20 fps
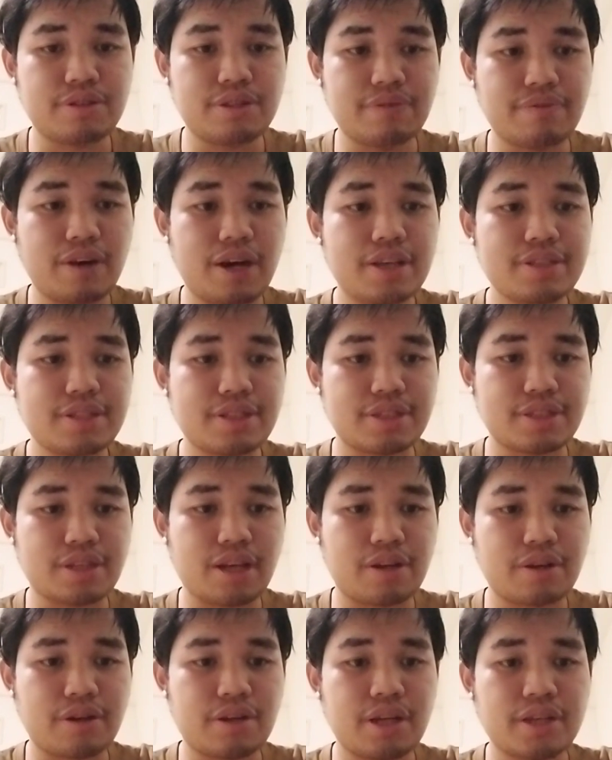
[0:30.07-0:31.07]
devices
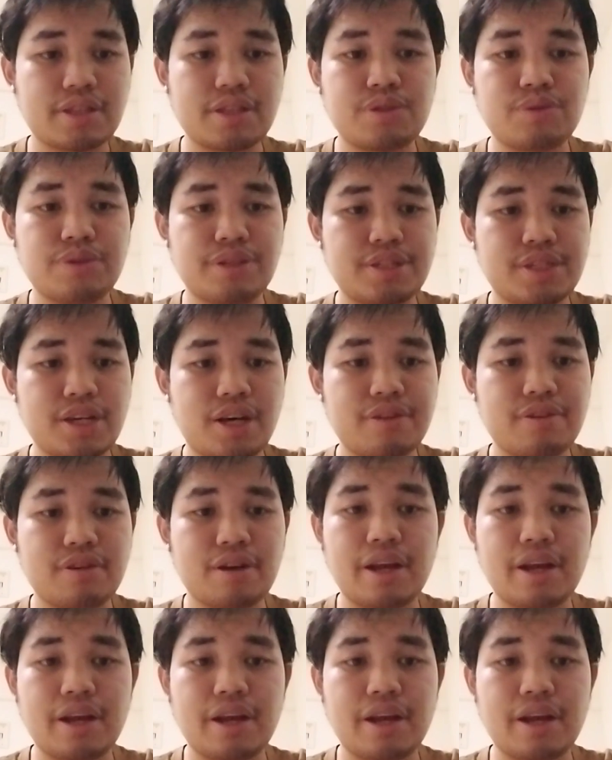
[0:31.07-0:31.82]
are connected to each other